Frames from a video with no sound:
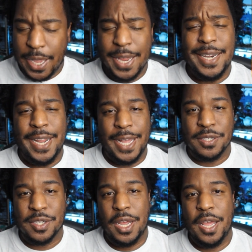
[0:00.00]
And
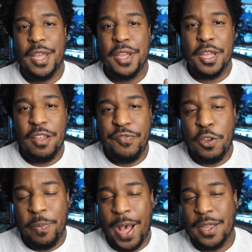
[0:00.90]
yes, if
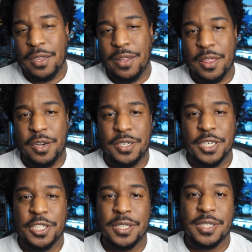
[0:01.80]
you buy collected
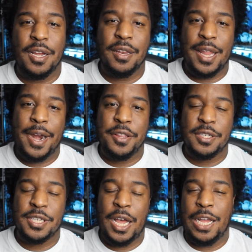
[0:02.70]
editions, a lot of
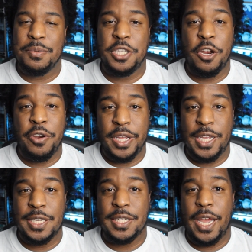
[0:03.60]
the times there
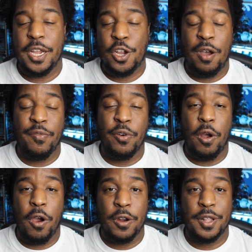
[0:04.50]
is a
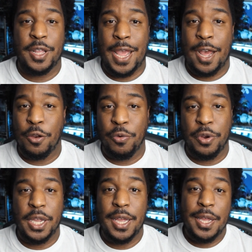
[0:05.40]
cover art
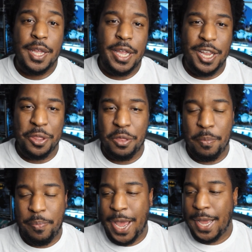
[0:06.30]
gallery in the
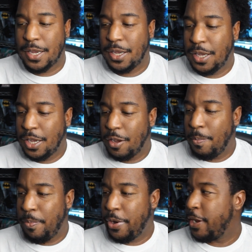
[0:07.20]
back,
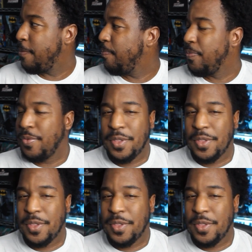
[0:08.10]
but